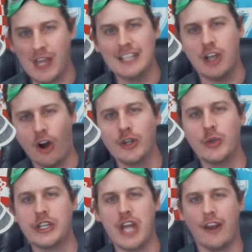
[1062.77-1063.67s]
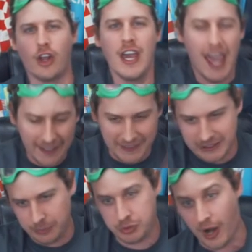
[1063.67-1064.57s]
If you guys are new to the channel, hit
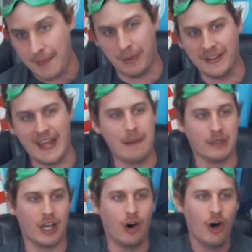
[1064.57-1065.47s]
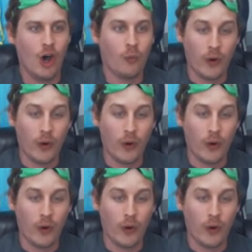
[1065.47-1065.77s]
that subscribe button down below.